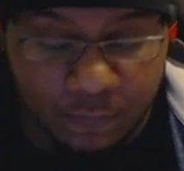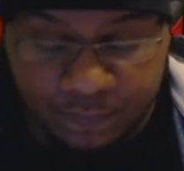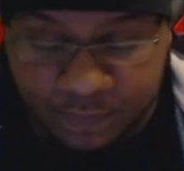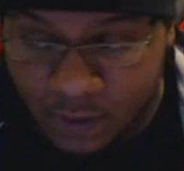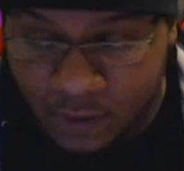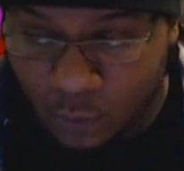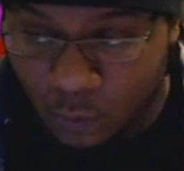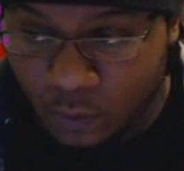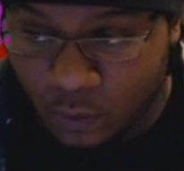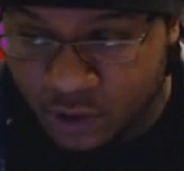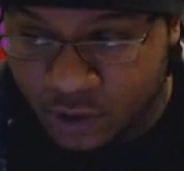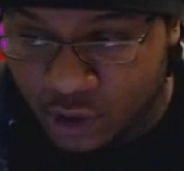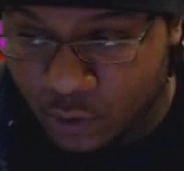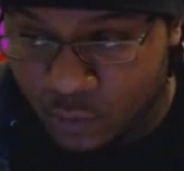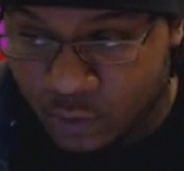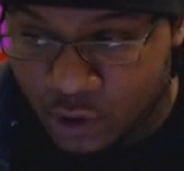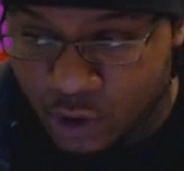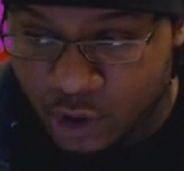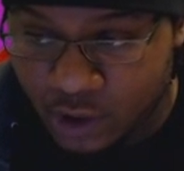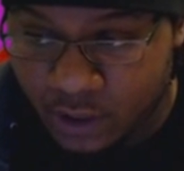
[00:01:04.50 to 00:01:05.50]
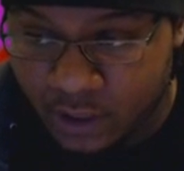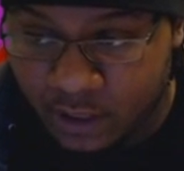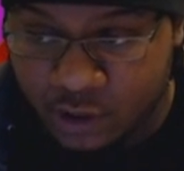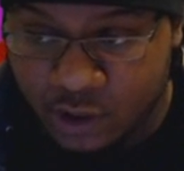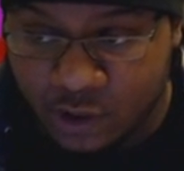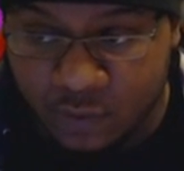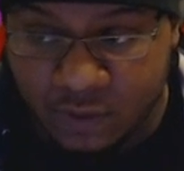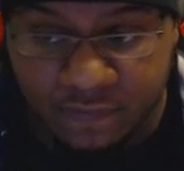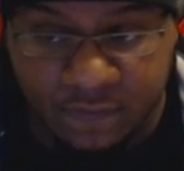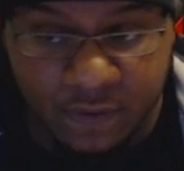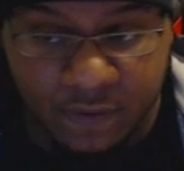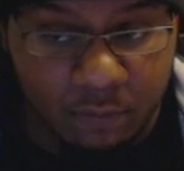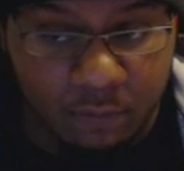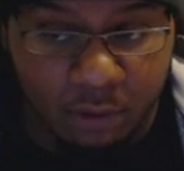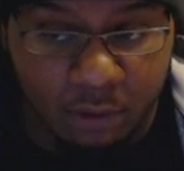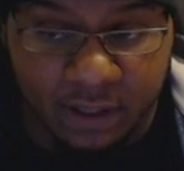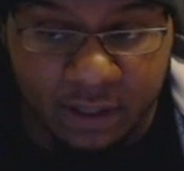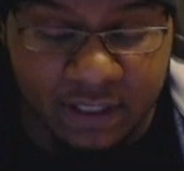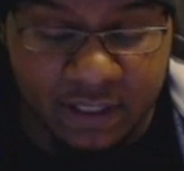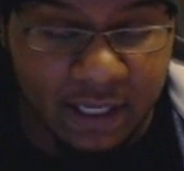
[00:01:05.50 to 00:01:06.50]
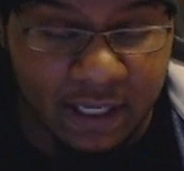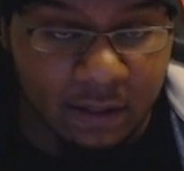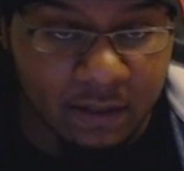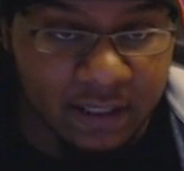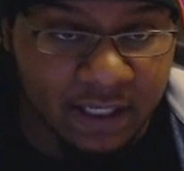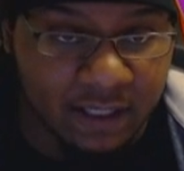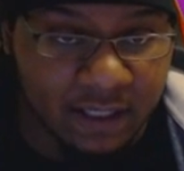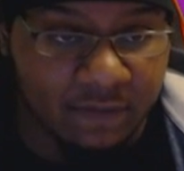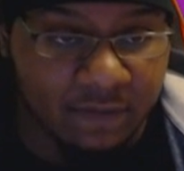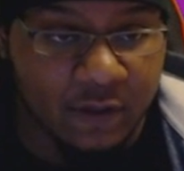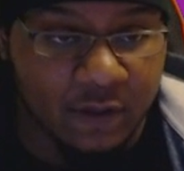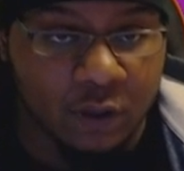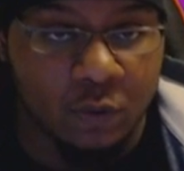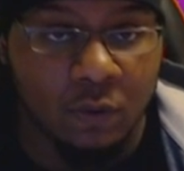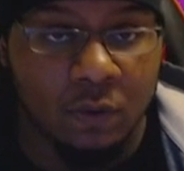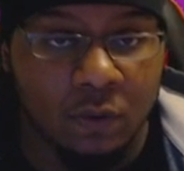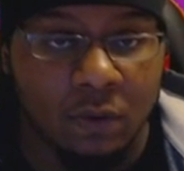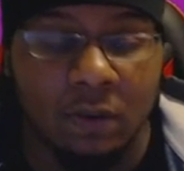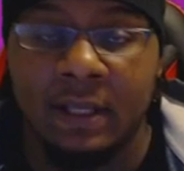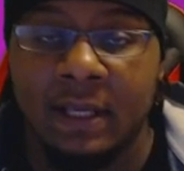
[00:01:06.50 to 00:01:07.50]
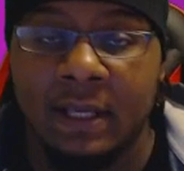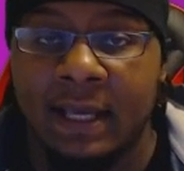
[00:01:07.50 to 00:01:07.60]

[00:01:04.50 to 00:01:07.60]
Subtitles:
when she was a child, she was a very bright and talented individual,